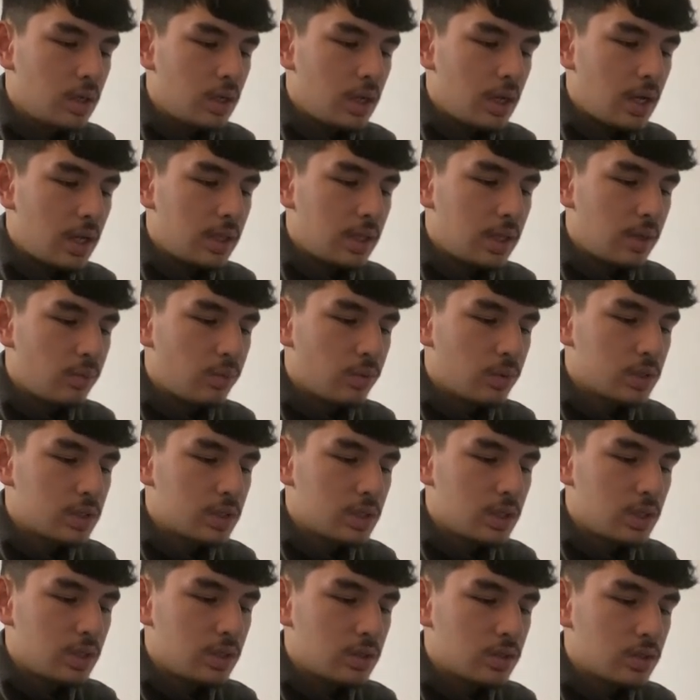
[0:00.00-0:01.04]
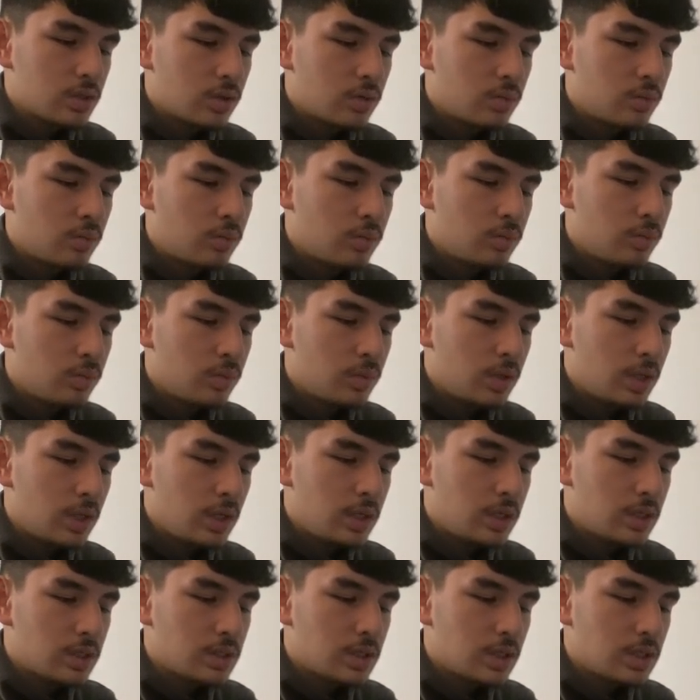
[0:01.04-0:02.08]
And then we see some
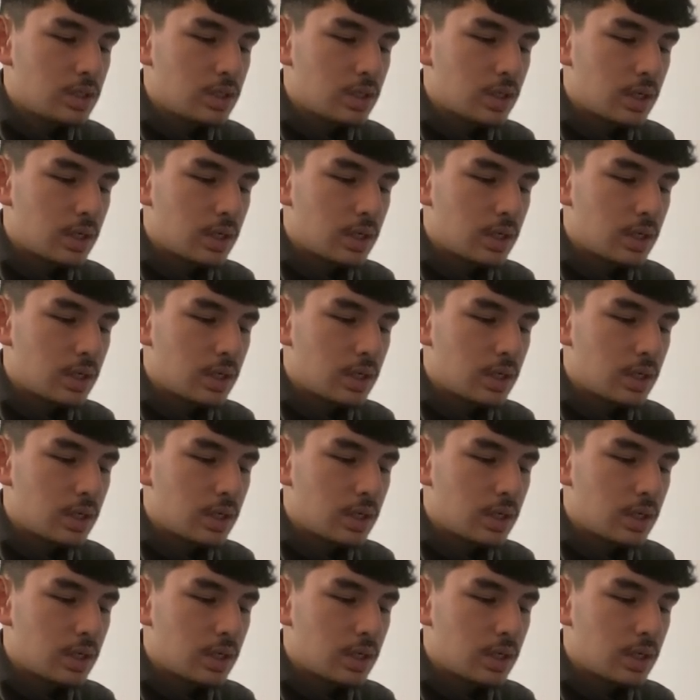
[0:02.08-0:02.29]
indecision